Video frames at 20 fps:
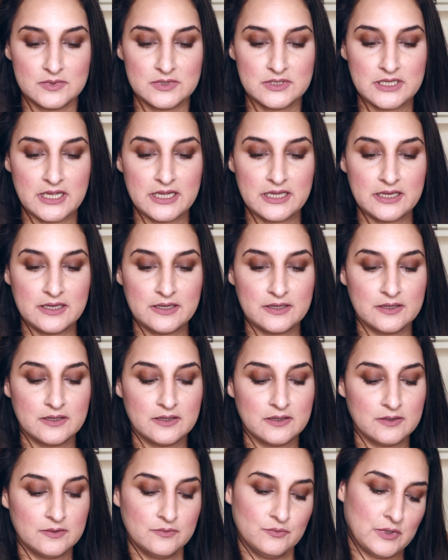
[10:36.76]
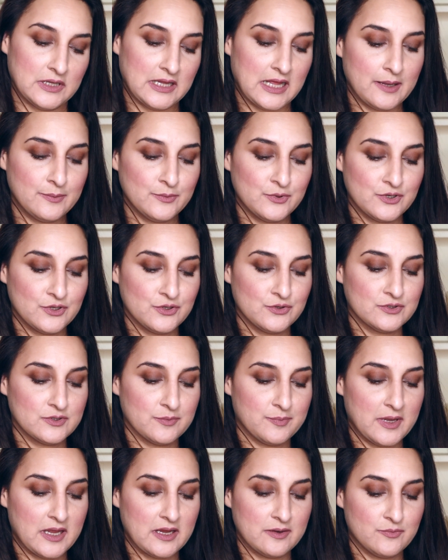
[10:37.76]
Taking I'm going to use a
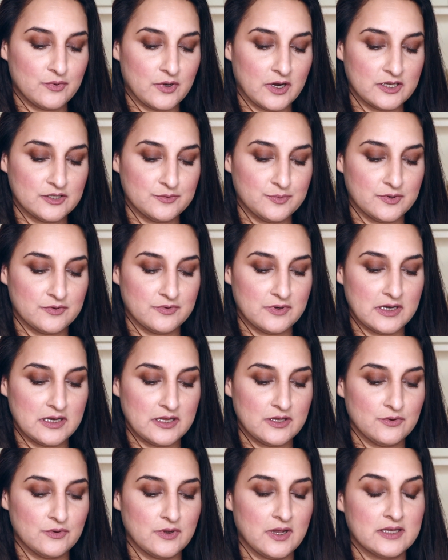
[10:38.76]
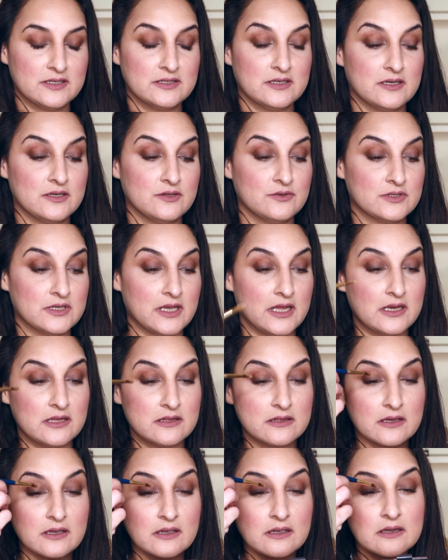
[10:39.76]
paintbrush, but really you guys can use
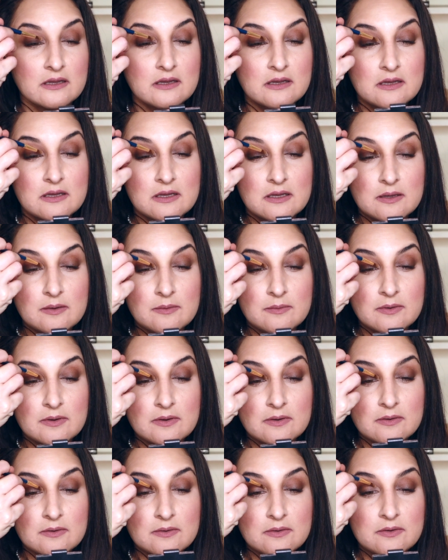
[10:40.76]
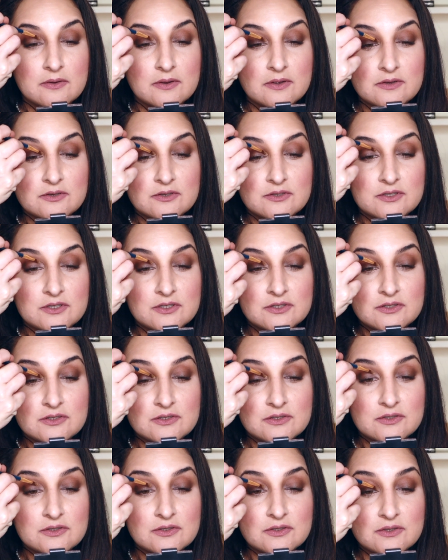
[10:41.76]
anything. I'm going to
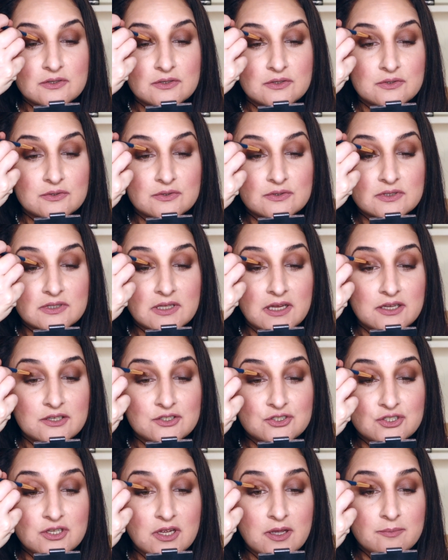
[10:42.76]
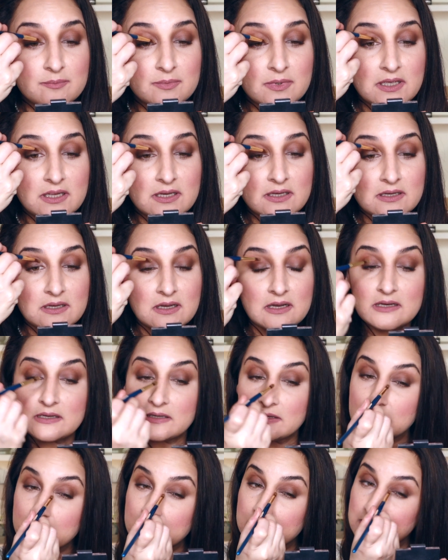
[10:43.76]
just use that champagne
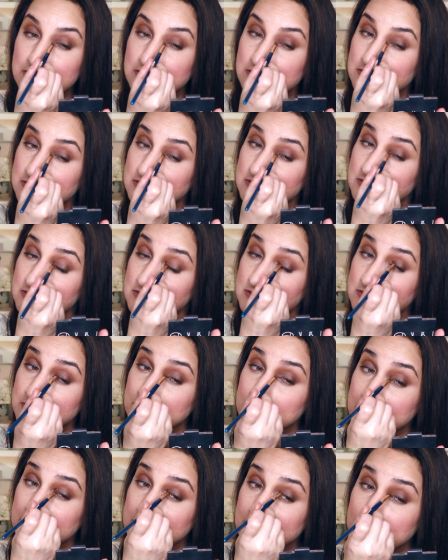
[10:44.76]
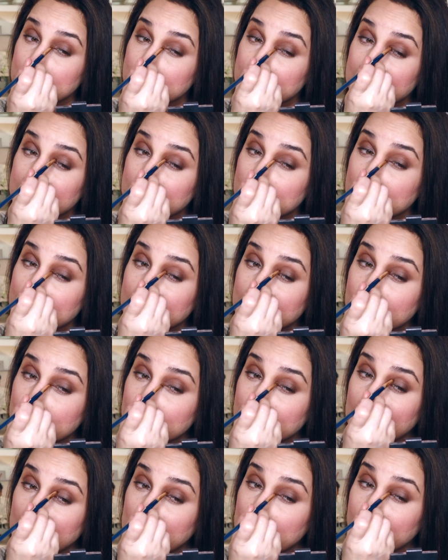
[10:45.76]
color here just to
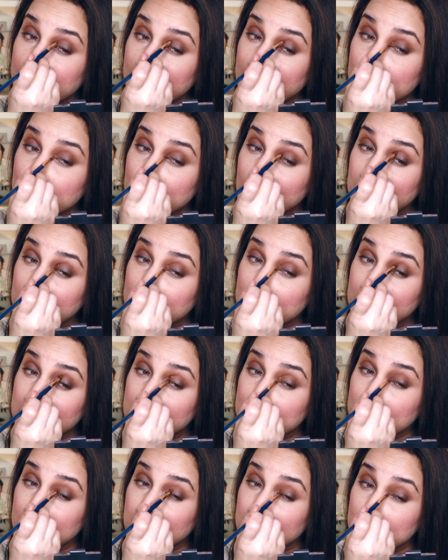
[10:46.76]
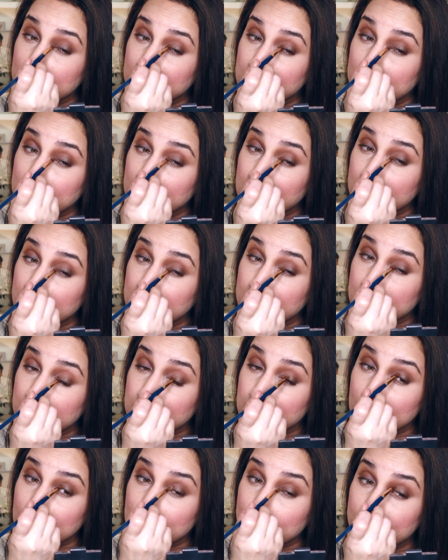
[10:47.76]
really make sure the inside of the eye
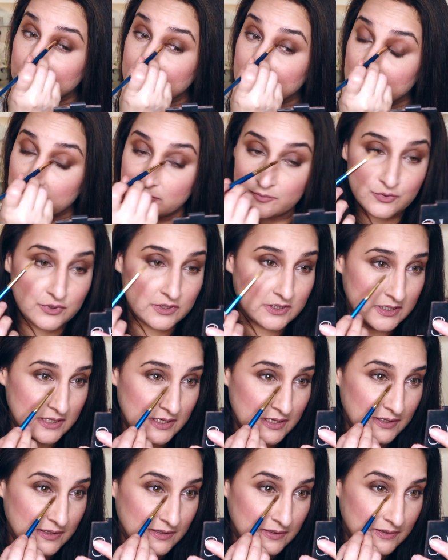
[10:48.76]
is open and pretty.